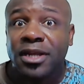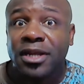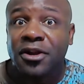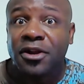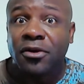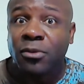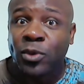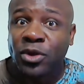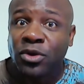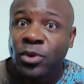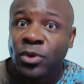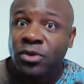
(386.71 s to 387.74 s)
and when
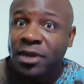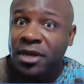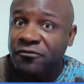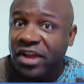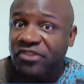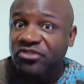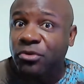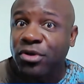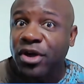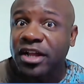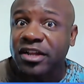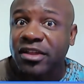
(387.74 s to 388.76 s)
you manufacture a
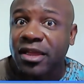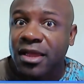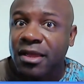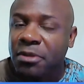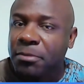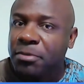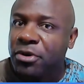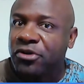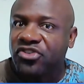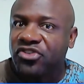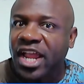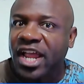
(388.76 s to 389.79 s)
product, people don't
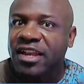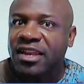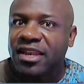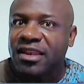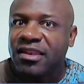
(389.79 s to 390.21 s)
understand.